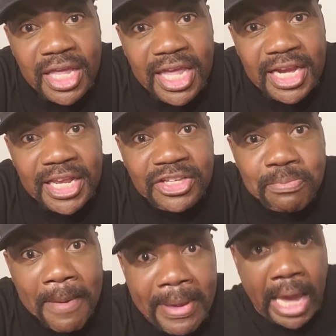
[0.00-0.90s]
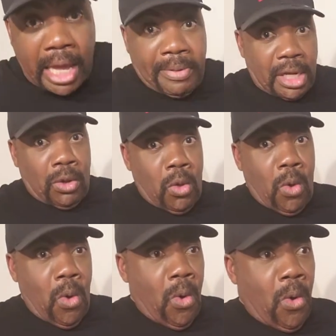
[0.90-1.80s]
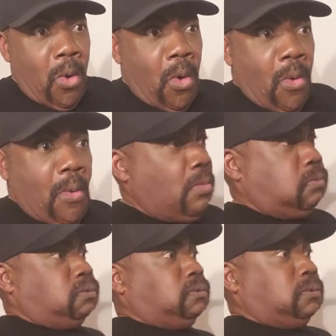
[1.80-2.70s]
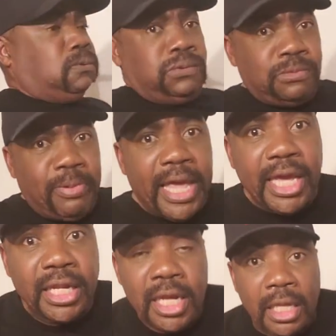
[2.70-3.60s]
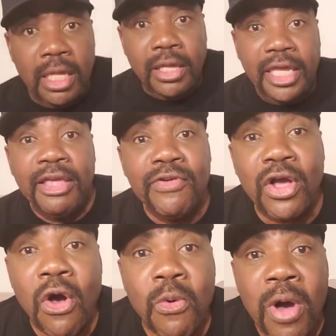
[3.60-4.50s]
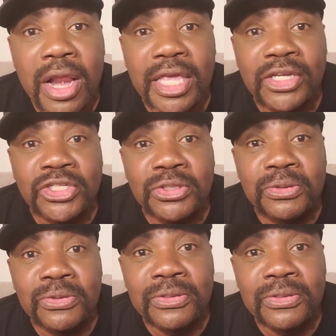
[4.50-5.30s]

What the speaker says: and it hits my back, I be like, woo, man. Even cold water gets you.